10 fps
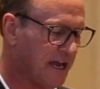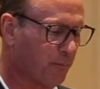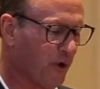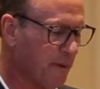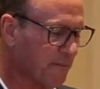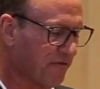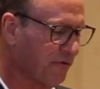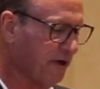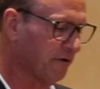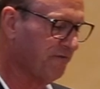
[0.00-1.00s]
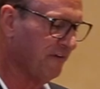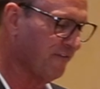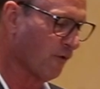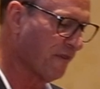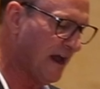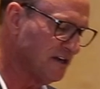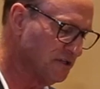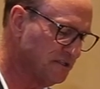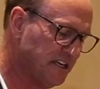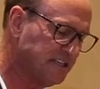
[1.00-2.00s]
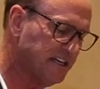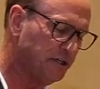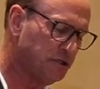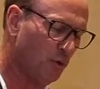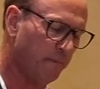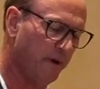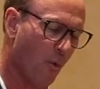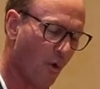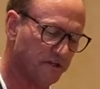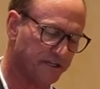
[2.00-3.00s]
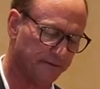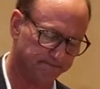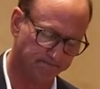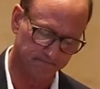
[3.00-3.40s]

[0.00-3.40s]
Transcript: at a premium of 354,682 would be warranted.